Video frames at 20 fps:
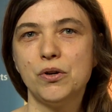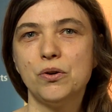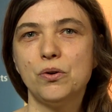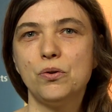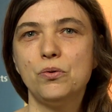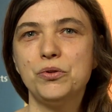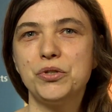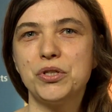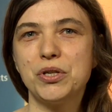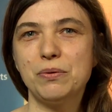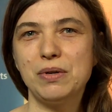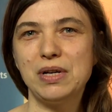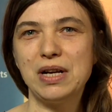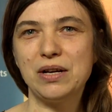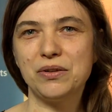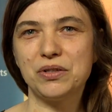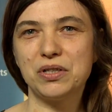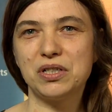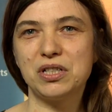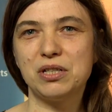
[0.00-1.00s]
also
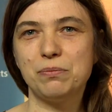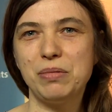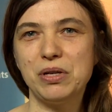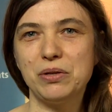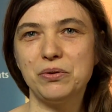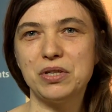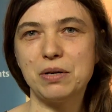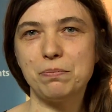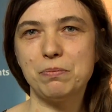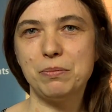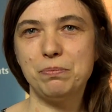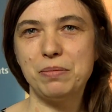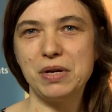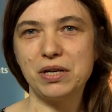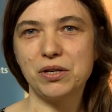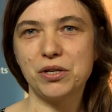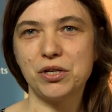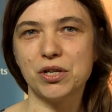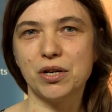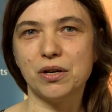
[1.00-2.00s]
allows us to build up a
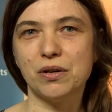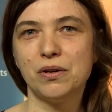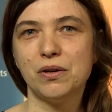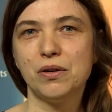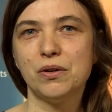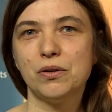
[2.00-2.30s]
picture